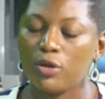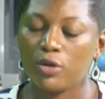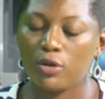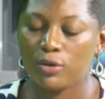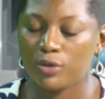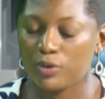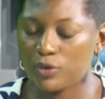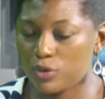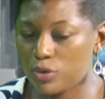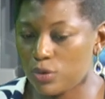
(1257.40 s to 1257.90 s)

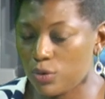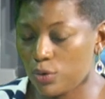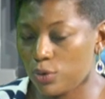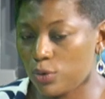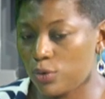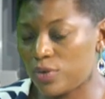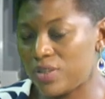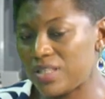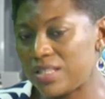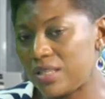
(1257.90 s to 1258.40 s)
So
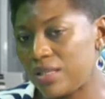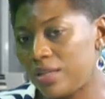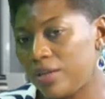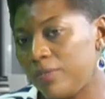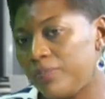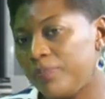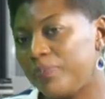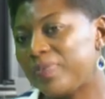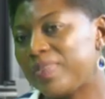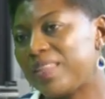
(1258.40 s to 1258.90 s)
you
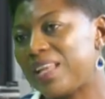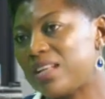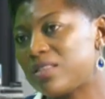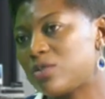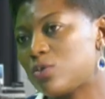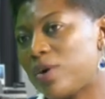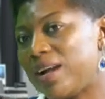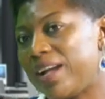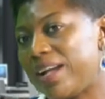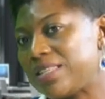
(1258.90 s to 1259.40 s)
see,
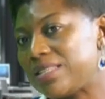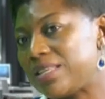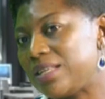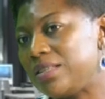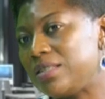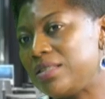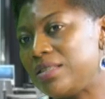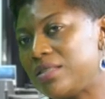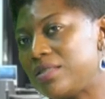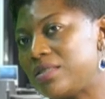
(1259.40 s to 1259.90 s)
that's why I said
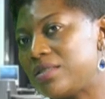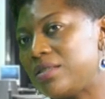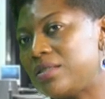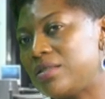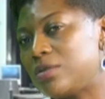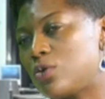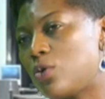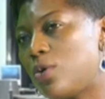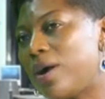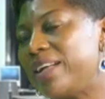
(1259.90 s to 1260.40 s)

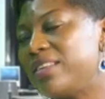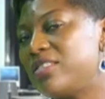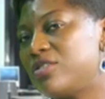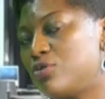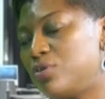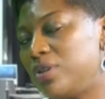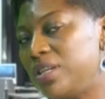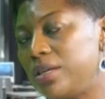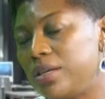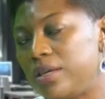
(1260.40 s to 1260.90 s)
it's quite
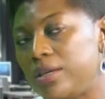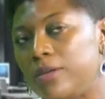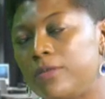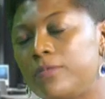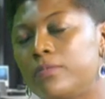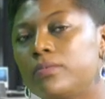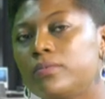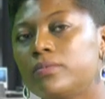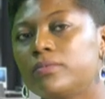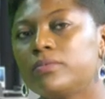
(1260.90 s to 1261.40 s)
tricky,
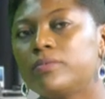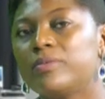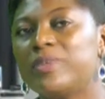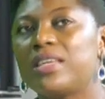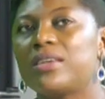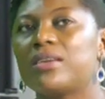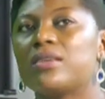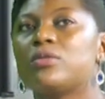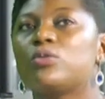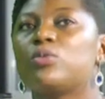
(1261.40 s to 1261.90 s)

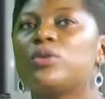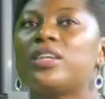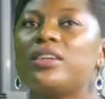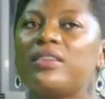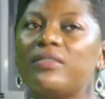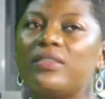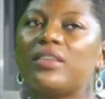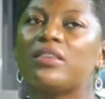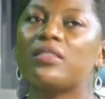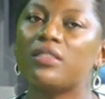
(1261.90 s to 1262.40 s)
because we
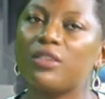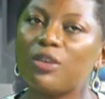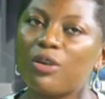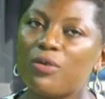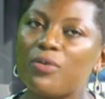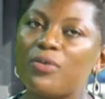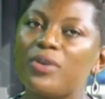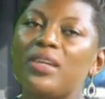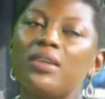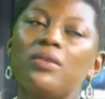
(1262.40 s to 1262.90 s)
give the
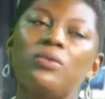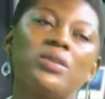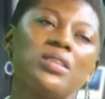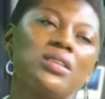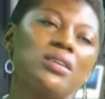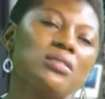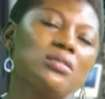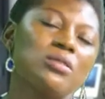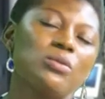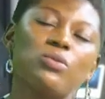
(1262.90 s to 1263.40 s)
theory, we
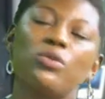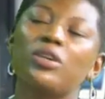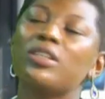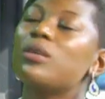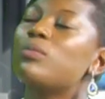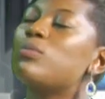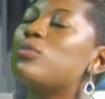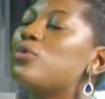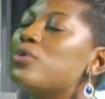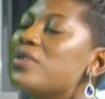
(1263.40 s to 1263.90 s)
tell them what
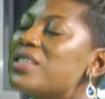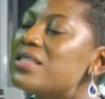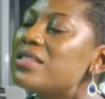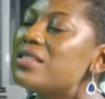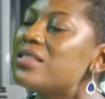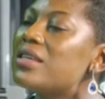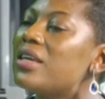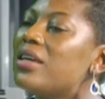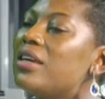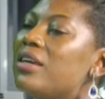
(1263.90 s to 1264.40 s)
the books
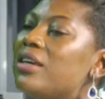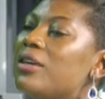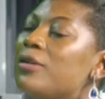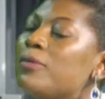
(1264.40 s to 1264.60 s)
say,